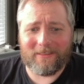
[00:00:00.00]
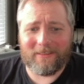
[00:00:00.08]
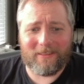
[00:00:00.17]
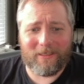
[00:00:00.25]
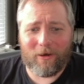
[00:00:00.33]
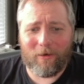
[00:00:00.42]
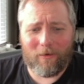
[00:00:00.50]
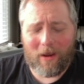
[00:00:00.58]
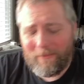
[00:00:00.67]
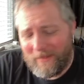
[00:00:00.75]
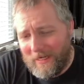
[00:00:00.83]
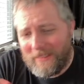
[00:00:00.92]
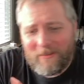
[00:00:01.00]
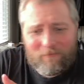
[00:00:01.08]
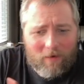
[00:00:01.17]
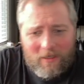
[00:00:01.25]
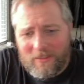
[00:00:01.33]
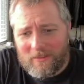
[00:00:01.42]
I did
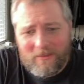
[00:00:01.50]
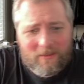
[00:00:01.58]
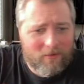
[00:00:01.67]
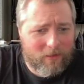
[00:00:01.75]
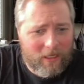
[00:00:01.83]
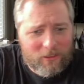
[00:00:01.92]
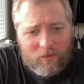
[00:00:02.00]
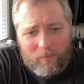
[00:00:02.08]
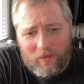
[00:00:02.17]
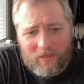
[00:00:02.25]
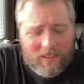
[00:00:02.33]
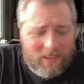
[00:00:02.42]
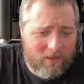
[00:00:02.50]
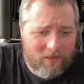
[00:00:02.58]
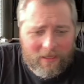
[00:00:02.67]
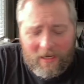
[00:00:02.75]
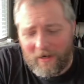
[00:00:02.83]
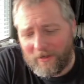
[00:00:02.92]
run to the occasional bug here
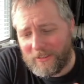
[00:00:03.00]
and there.